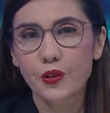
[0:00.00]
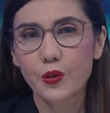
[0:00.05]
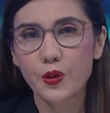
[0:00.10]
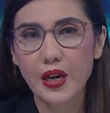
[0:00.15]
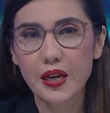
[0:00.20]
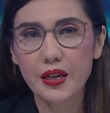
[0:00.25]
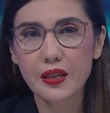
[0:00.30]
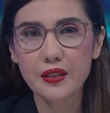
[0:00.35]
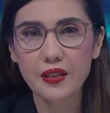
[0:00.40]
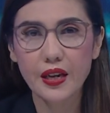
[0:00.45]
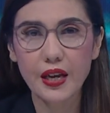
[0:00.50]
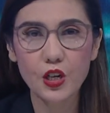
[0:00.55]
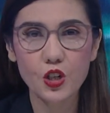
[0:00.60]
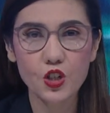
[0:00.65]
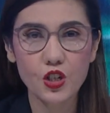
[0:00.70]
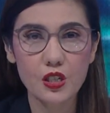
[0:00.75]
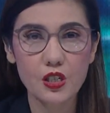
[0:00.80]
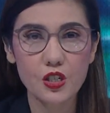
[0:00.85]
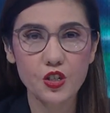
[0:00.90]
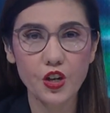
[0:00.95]
The United
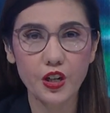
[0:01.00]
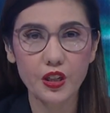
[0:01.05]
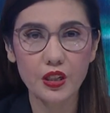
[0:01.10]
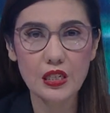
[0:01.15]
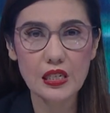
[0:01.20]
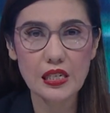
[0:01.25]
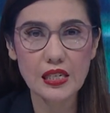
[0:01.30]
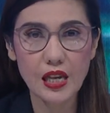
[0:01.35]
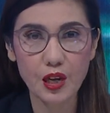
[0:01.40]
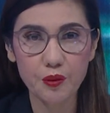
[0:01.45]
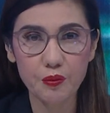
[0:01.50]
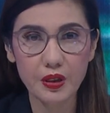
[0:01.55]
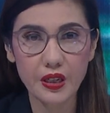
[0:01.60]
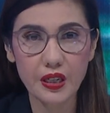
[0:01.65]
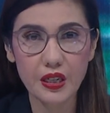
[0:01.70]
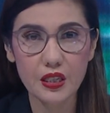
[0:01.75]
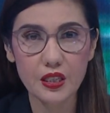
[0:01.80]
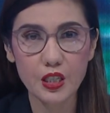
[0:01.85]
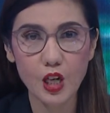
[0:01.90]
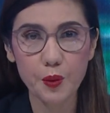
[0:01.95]
Nations General
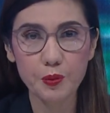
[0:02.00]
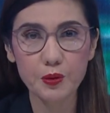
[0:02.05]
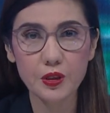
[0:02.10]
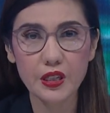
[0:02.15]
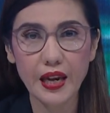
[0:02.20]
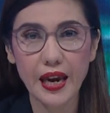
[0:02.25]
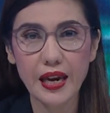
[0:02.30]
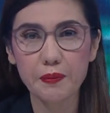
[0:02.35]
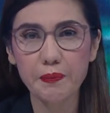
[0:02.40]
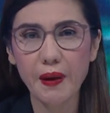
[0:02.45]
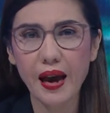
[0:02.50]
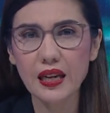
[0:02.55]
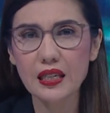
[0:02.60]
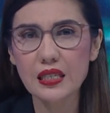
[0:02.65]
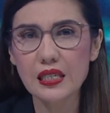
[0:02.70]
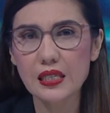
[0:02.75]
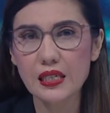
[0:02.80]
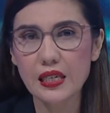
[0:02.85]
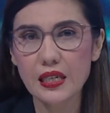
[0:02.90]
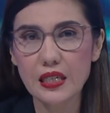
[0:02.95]
Assembly adopted a
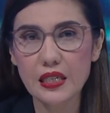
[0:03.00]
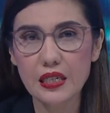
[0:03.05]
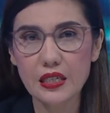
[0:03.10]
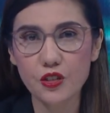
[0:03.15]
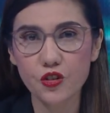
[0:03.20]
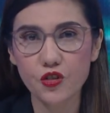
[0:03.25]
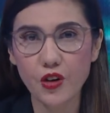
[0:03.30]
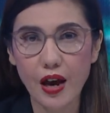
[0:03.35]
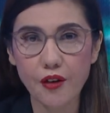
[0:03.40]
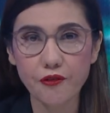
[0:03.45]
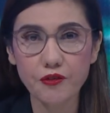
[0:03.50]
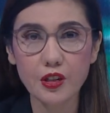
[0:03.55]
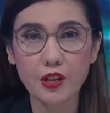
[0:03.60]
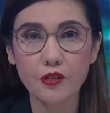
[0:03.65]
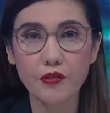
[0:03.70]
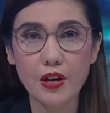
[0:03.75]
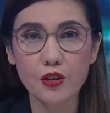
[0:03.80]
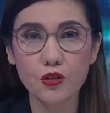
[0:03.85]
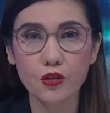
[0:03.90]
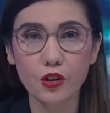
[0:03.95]

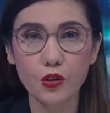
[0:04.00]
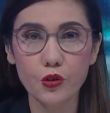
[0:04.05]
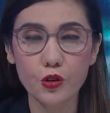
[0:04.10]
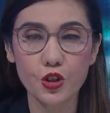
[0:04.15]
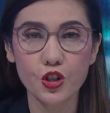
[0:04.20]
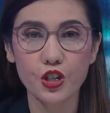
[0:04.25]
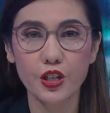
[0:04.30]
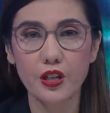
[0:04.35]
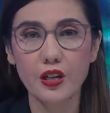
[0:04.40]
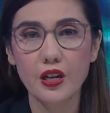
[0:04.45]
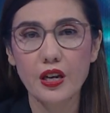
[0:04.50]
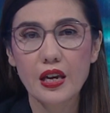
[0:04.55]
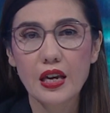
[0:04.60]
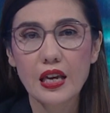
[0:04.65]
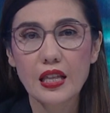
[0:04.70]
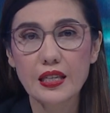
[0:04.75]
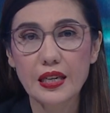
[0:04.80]
Palestinian-drafted resolution